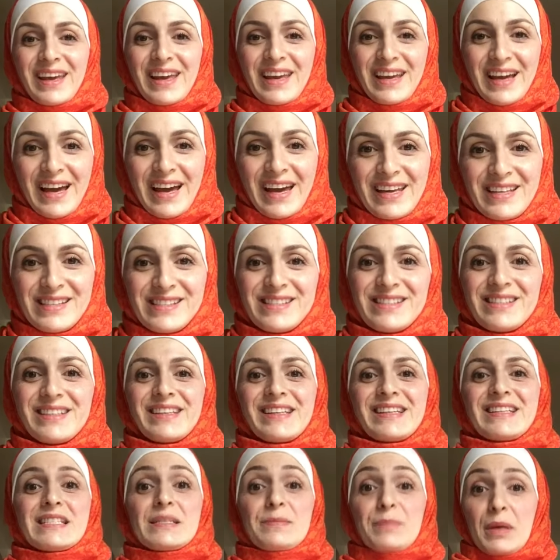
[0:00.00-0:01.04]
Hey guys,
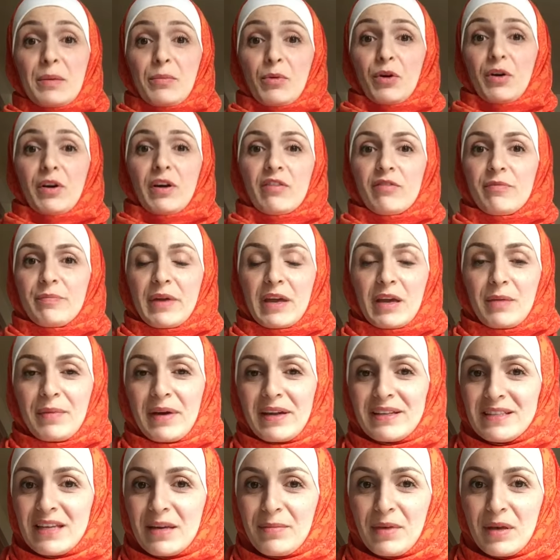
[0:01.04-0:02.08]
it's Mimo of Bake
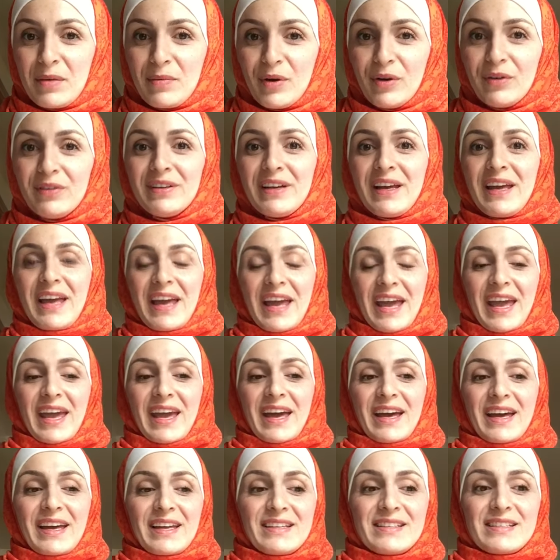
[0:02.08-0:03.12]
My Day Mimo,
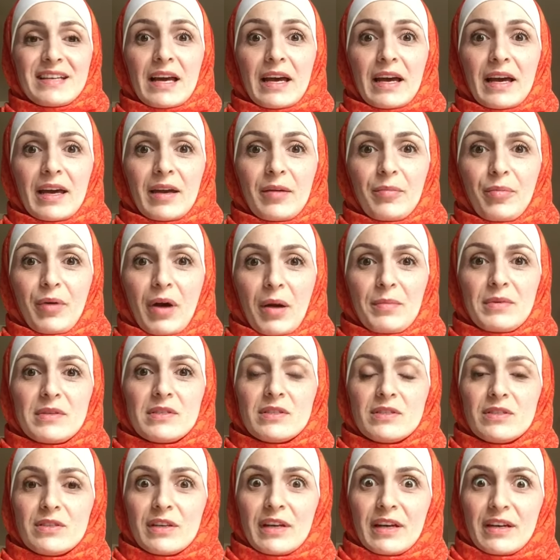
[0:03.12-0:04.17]
and I
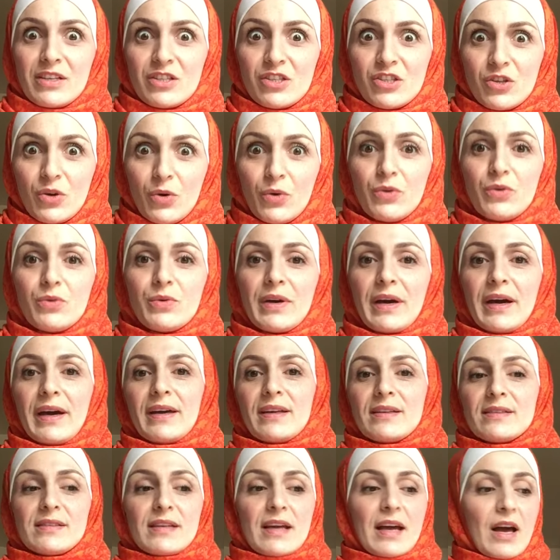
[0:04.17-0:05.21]
promised to show you
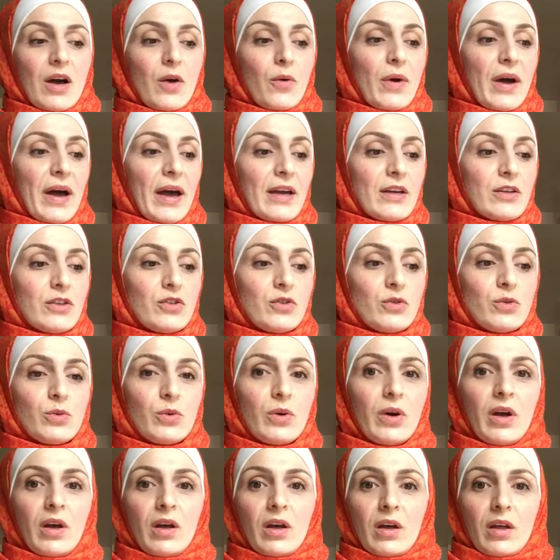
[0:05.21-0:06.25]
guys how I do
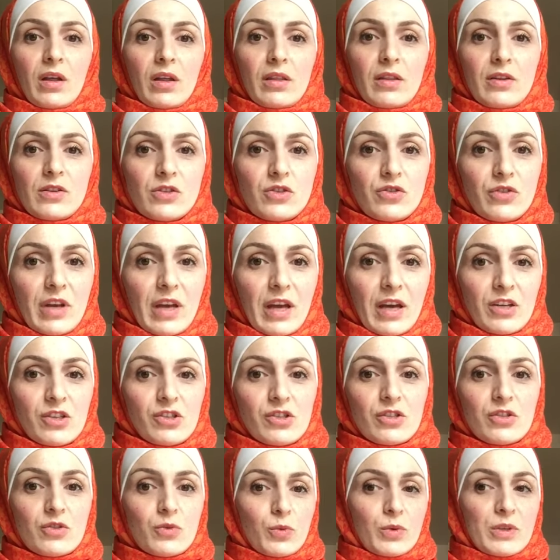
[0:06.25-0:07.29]
the straight
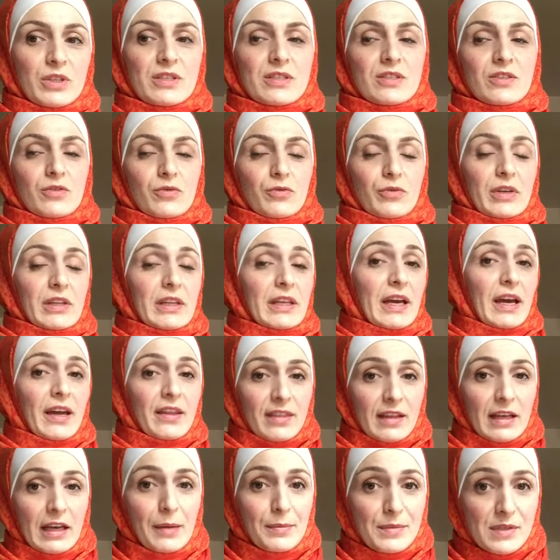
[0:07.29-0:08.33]
edges, which really I
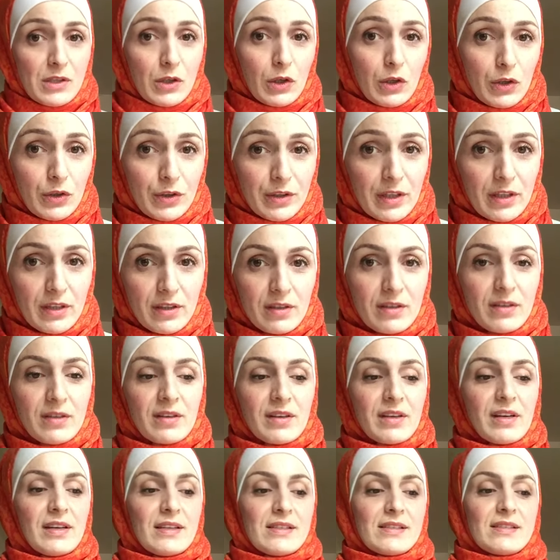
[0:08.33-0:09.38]
think I'm still learning
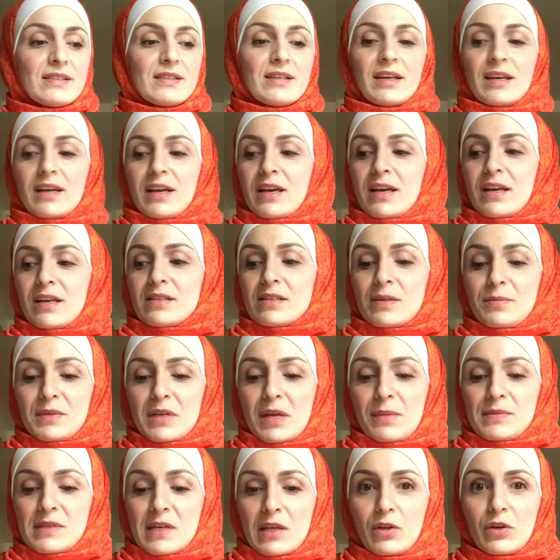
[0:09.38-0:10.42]
because
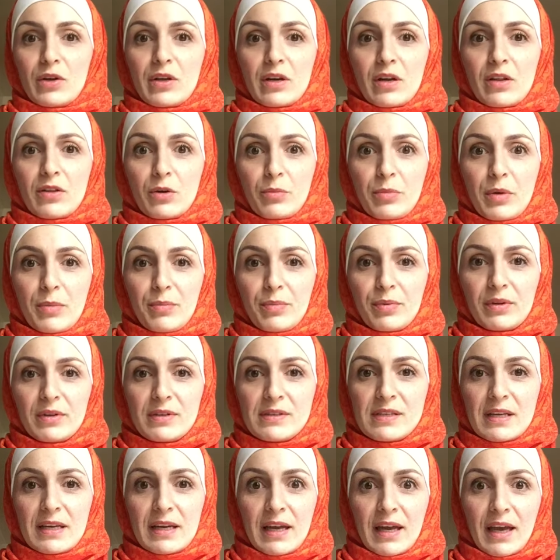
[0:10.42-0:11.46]
sometimes I look at other
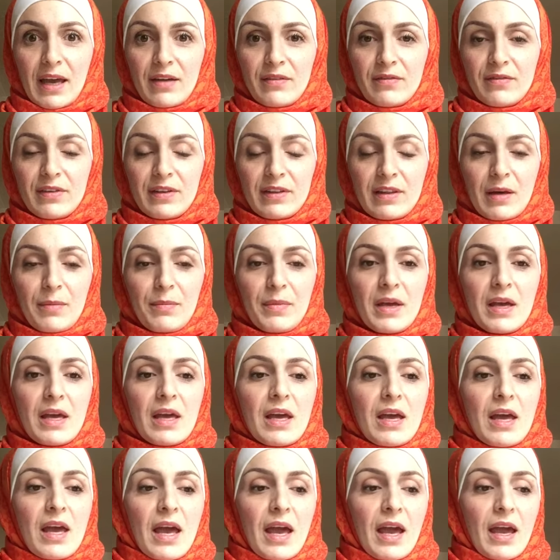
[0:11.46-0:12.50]
people's and I envy them,
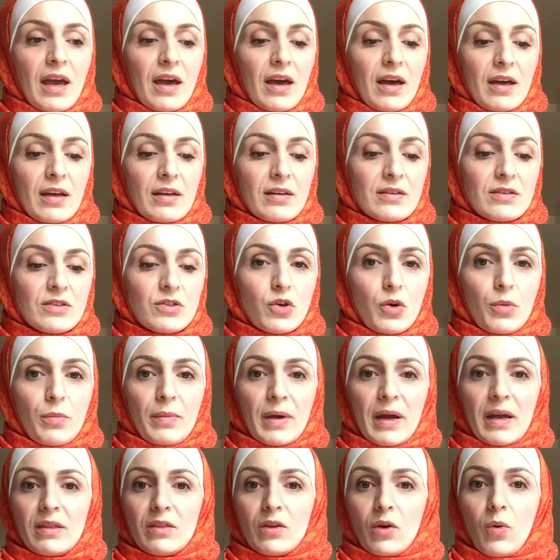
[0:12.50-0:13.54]
and don't
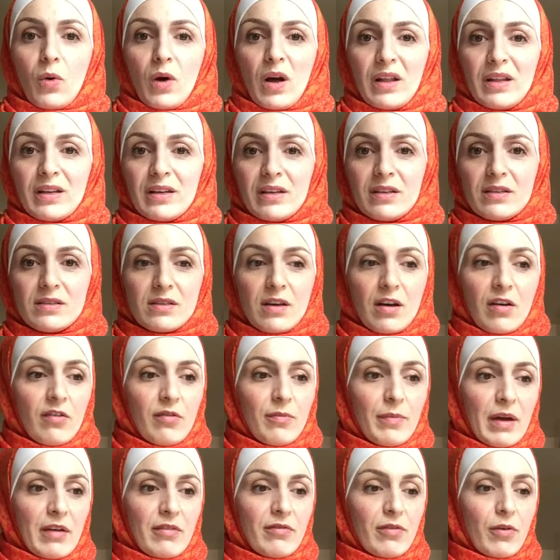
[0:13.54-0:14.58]
mind the quality, it's off
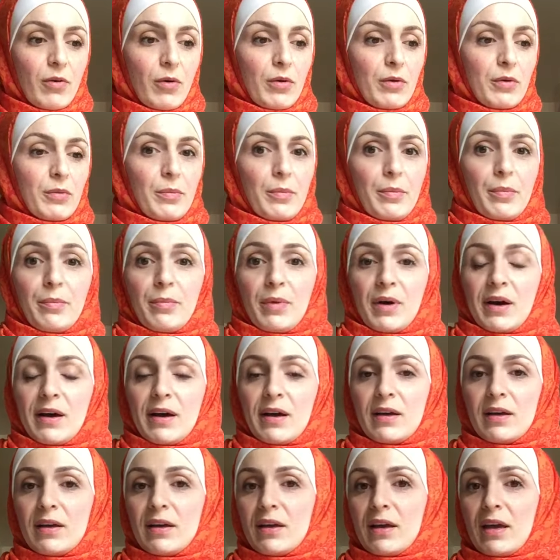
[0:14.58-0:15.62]
my phone,
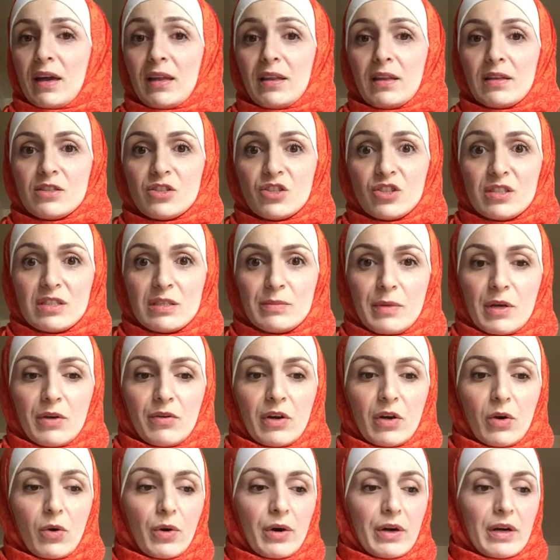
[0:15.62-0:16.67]
and it's just me
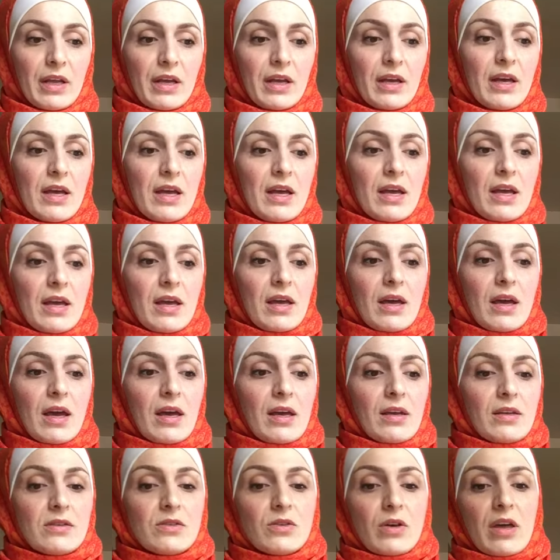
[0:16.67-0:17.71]
recording.
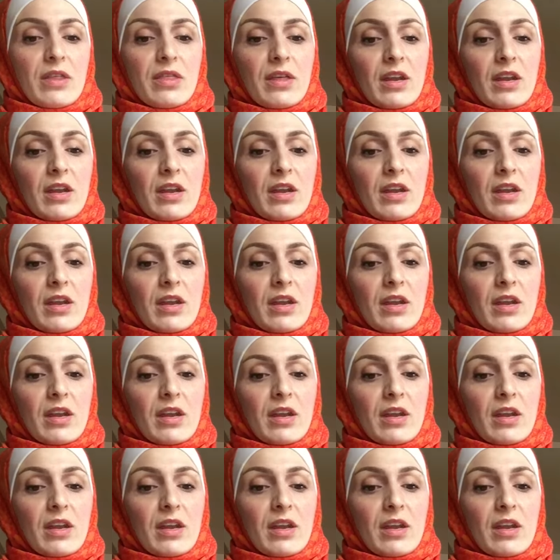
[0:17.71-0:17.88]
So I